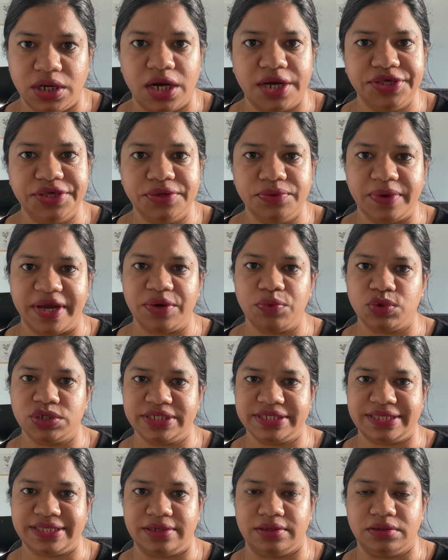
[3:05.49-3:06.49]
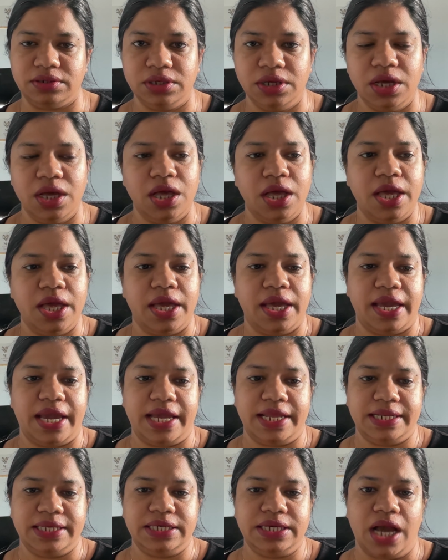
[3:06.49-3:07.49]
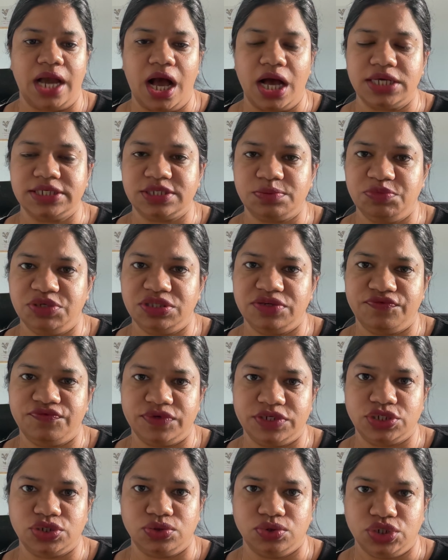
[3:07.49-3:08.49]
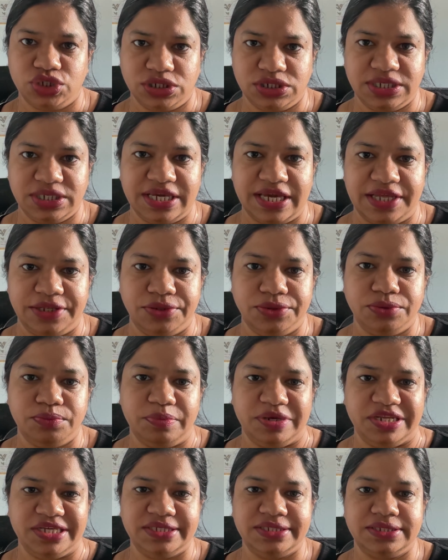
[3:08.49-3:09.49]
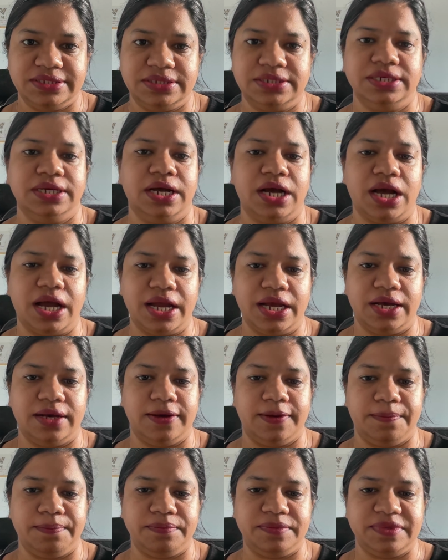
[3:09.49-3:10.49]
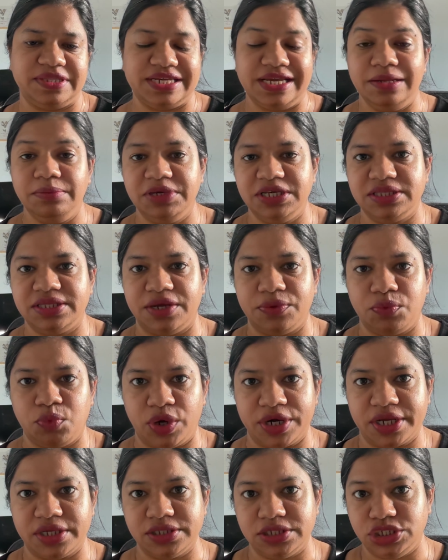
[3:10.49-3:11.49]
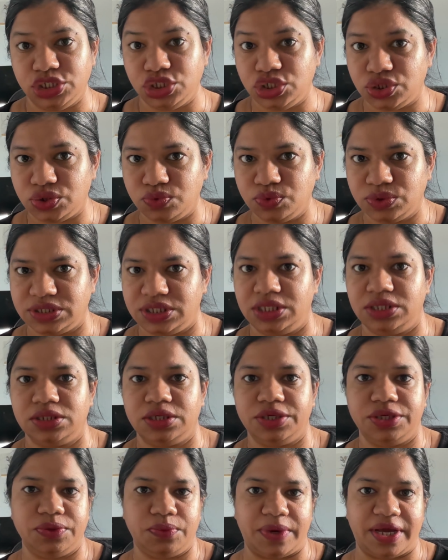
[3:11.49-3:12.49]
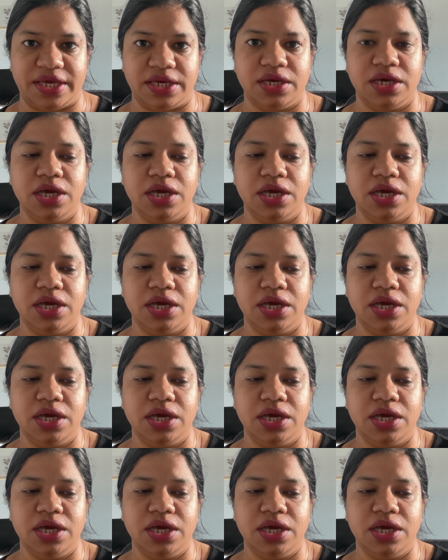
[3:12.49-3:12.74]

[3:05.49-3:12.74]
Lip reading: A UI was there, and he asked me the first question: can you please tell me that what are the issues in the UI?